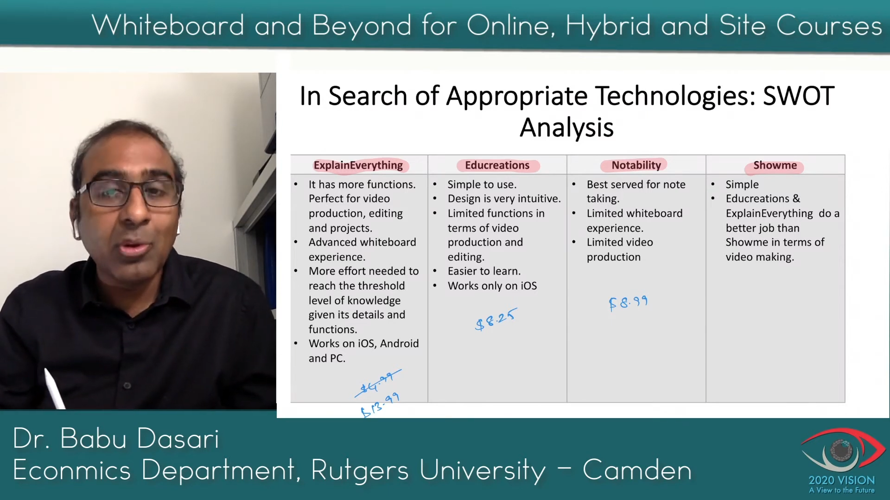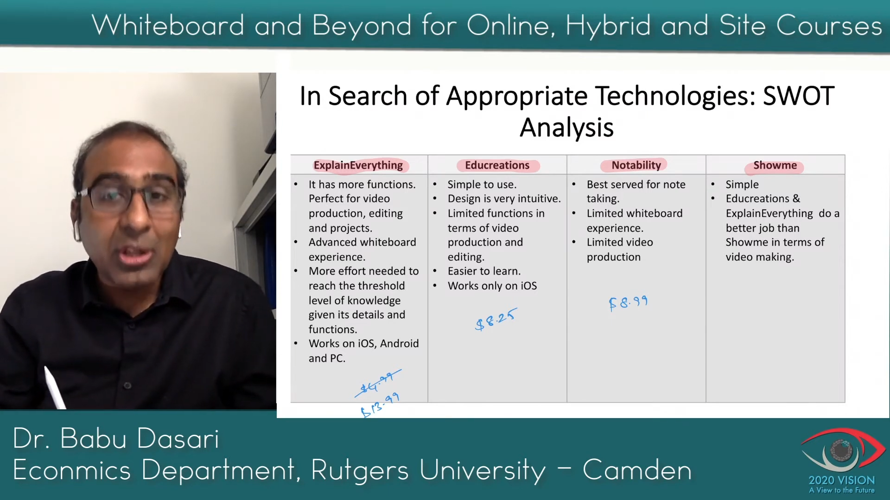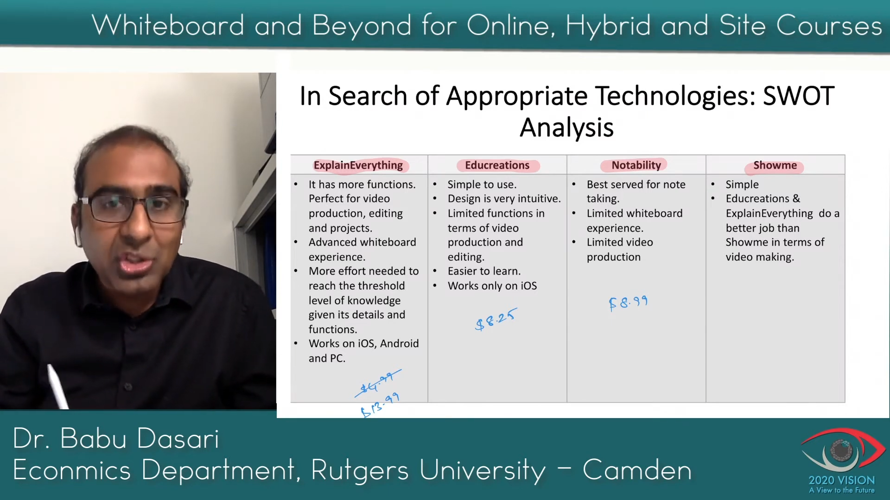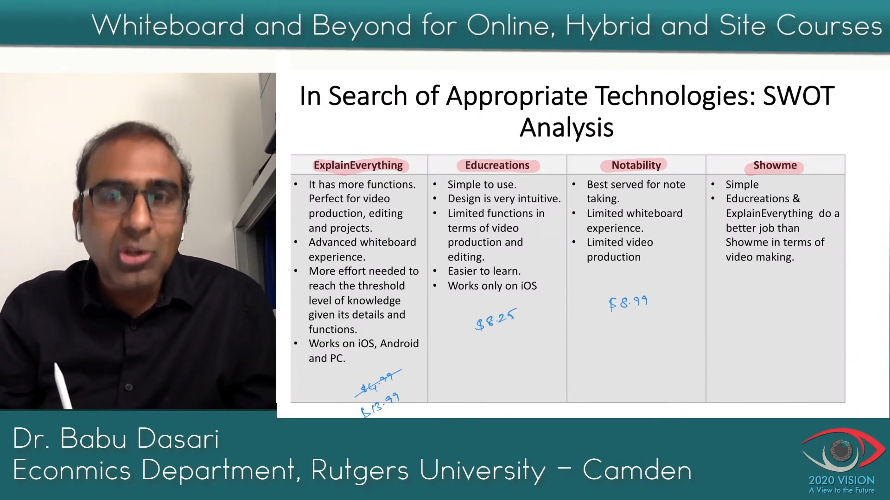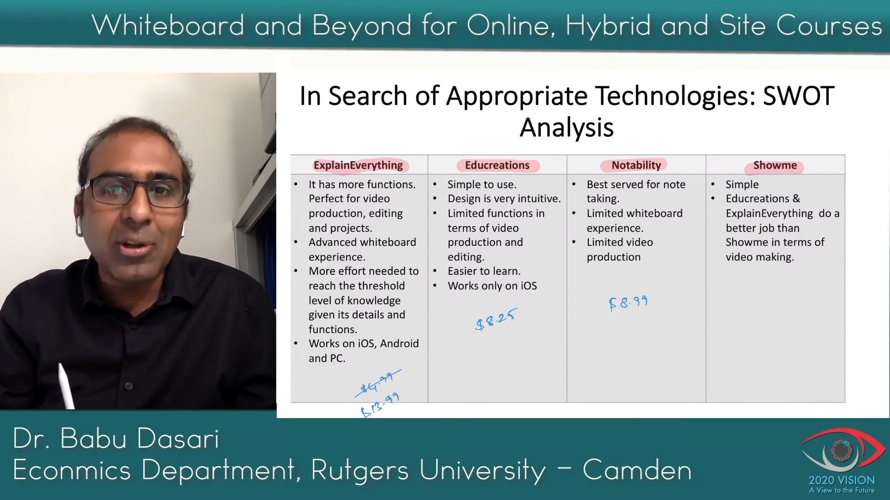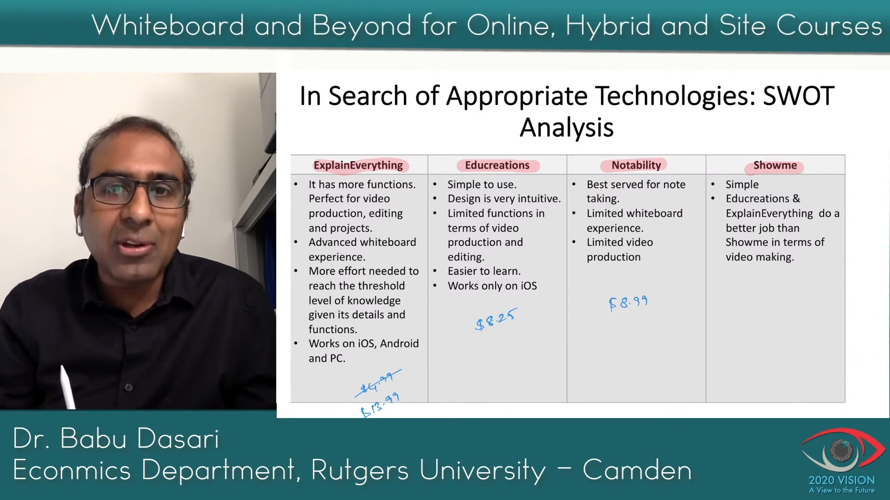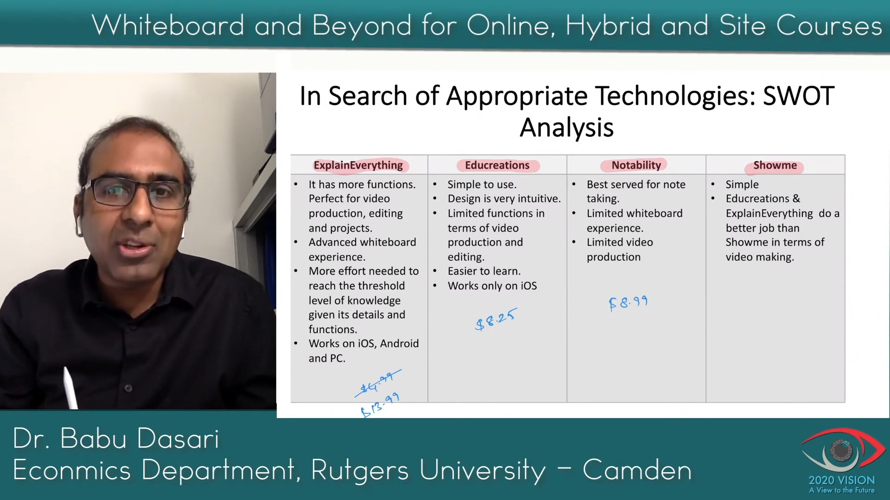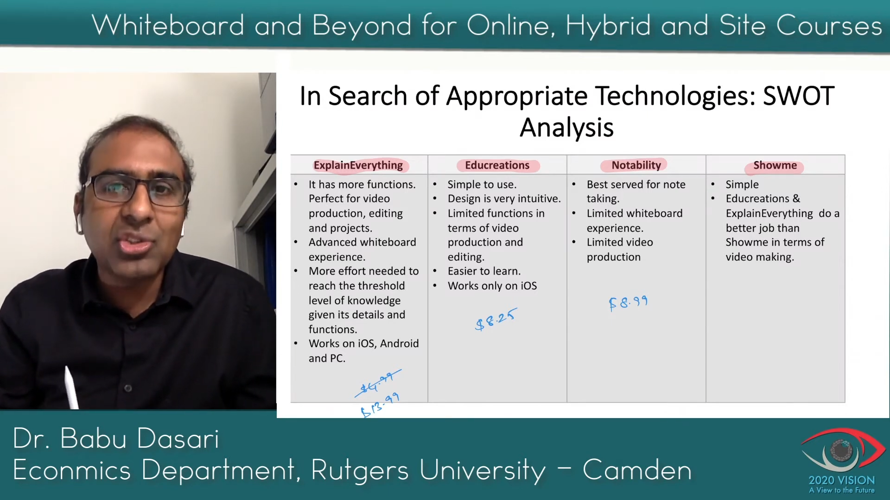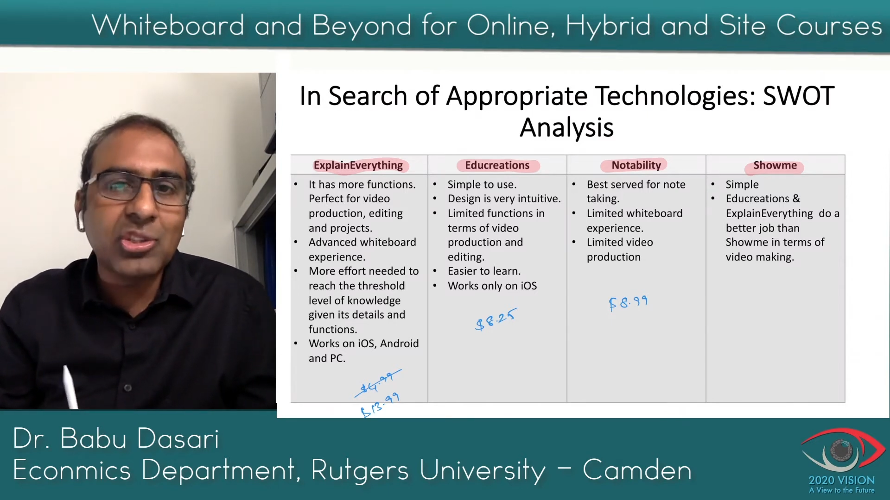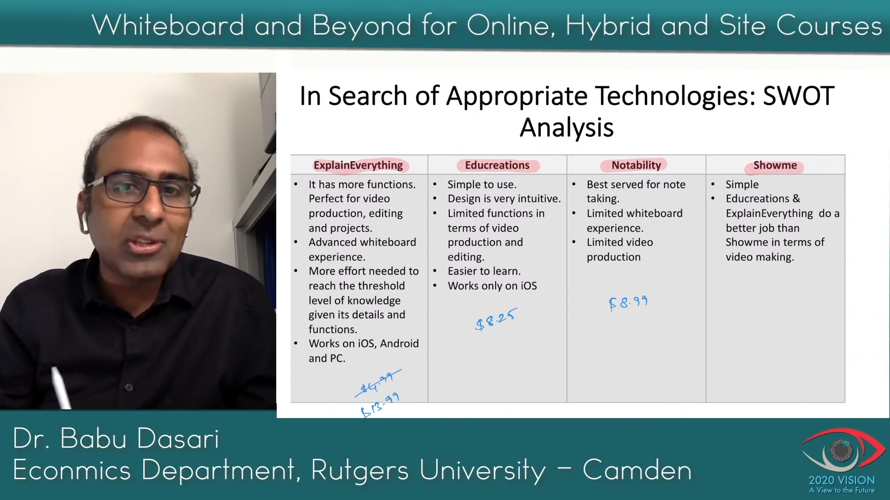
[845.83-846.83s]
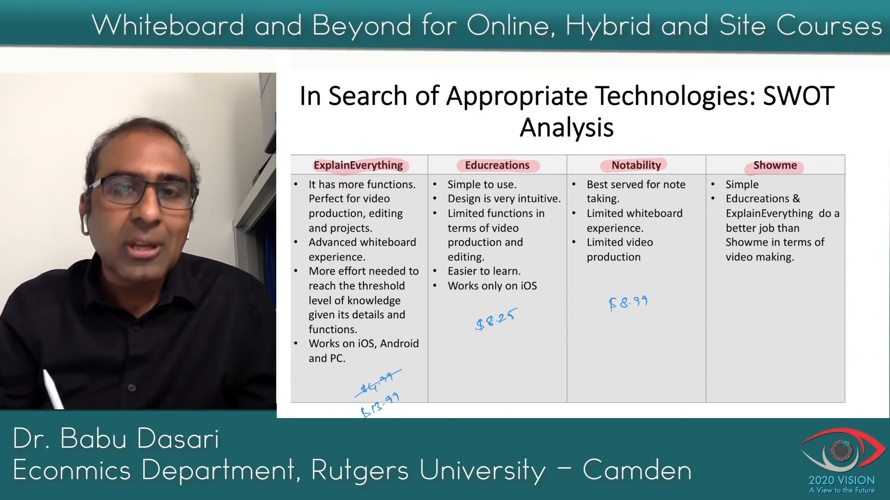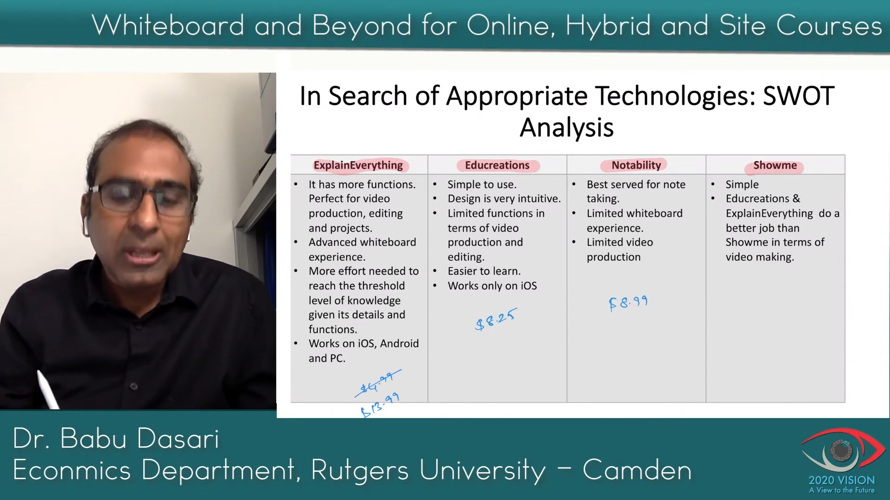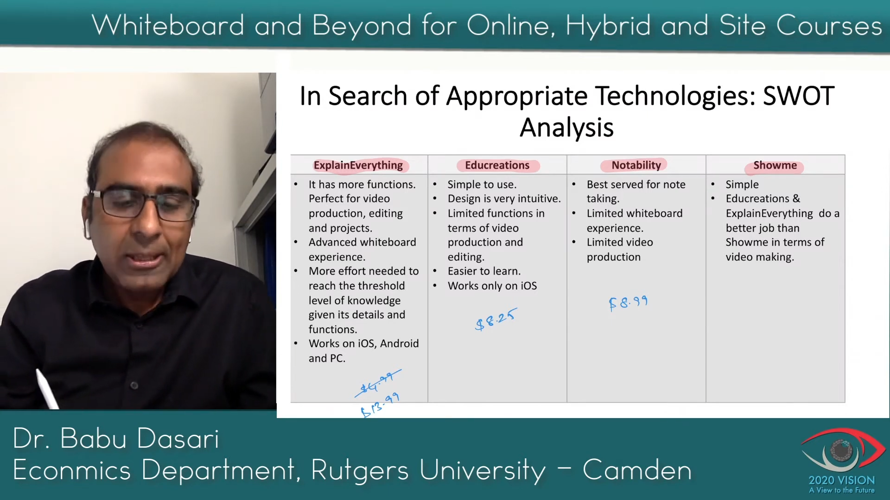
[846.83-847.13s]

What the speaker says: you enjoy teaching.